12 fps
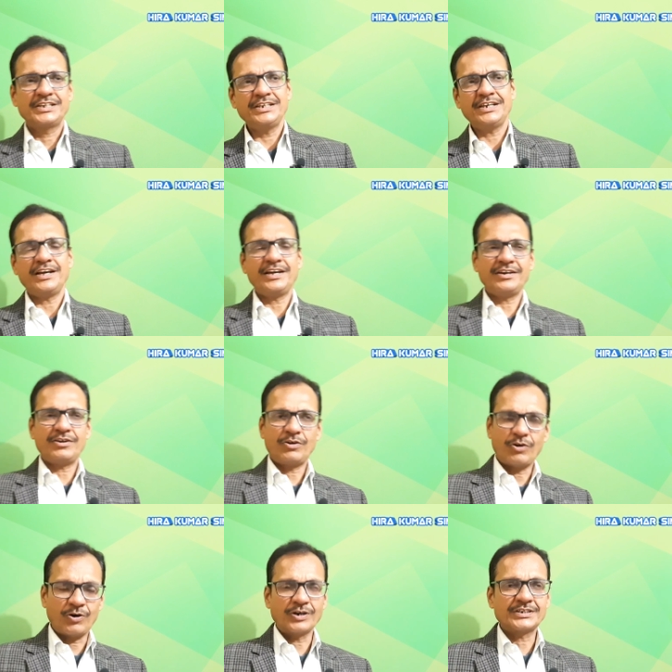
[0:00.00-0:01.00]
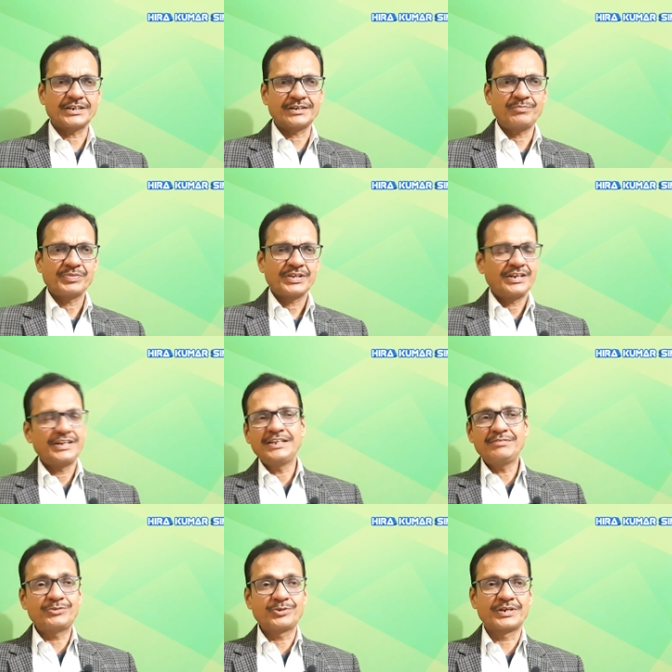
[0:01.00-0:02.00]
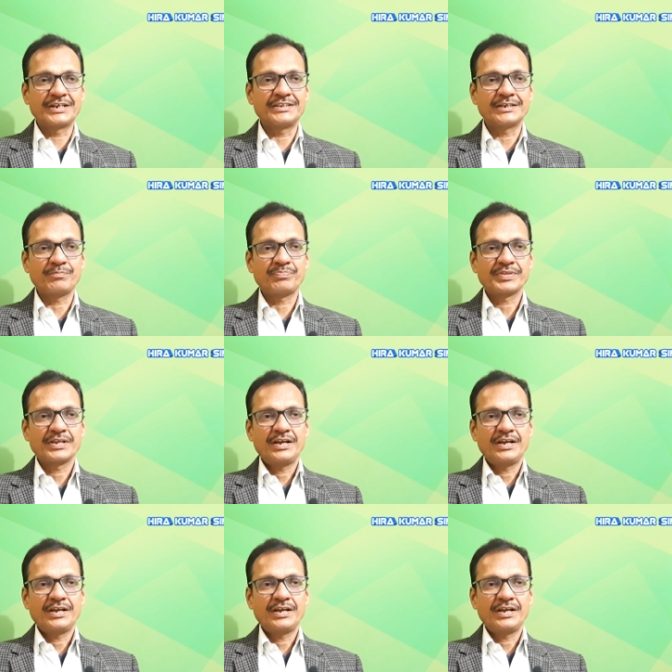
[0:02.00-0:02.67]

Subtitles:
he and otter lived together,